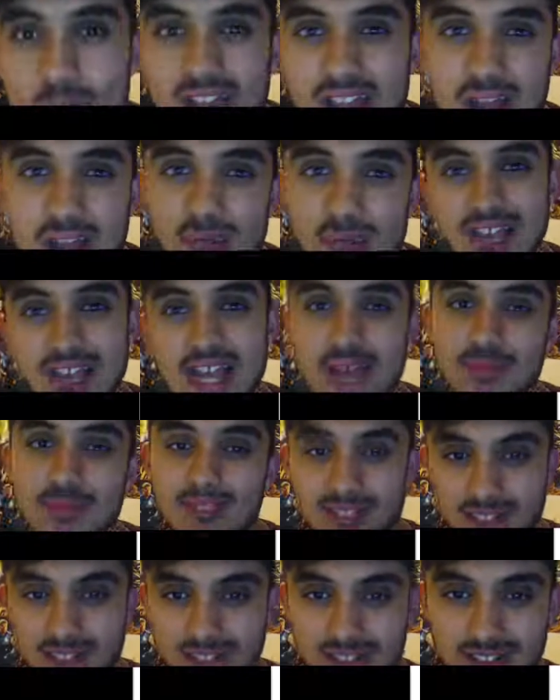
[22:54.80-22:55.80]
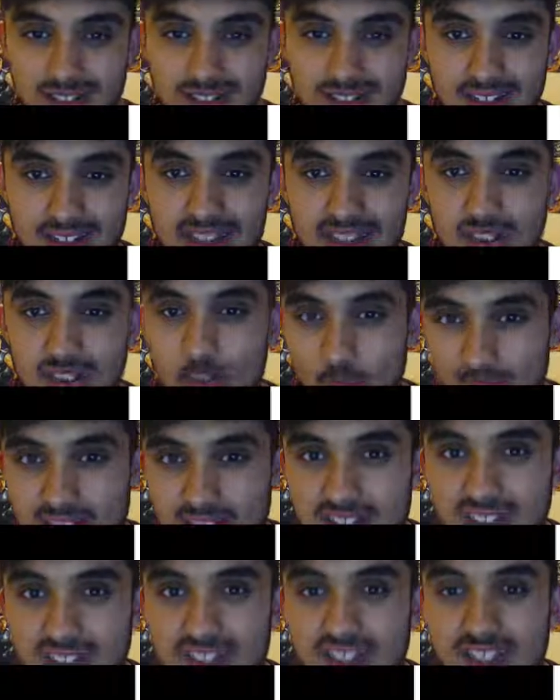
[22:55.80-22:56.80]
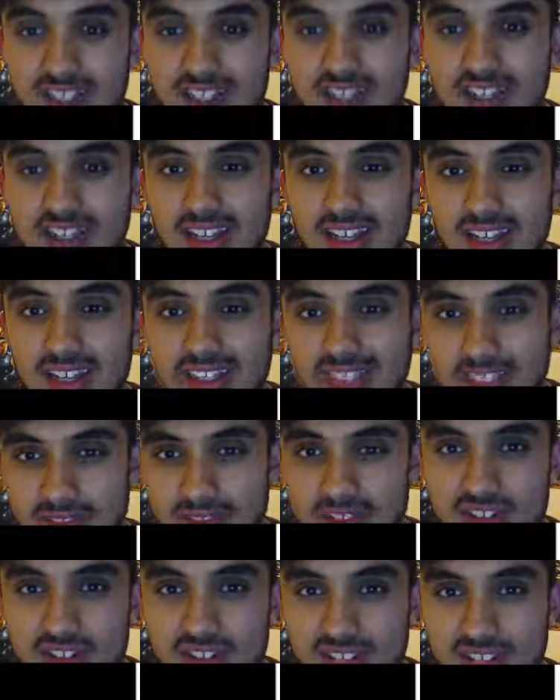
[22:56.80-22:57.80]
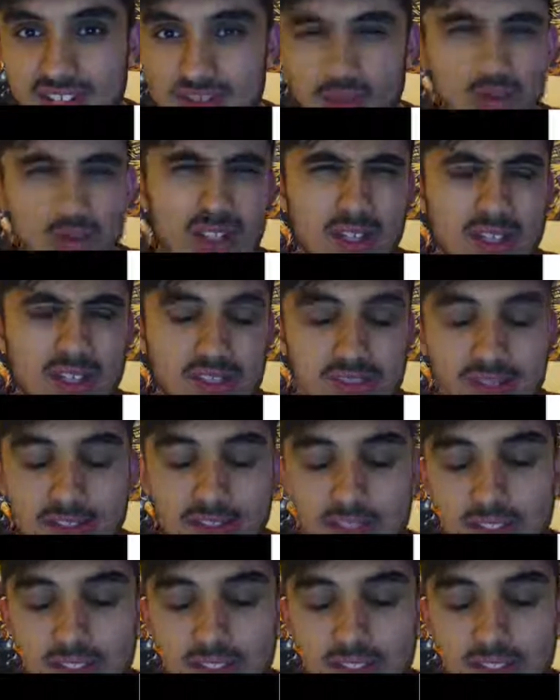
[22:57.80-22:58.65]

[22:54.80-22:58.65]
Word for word: that was happening in 2017 or 2018.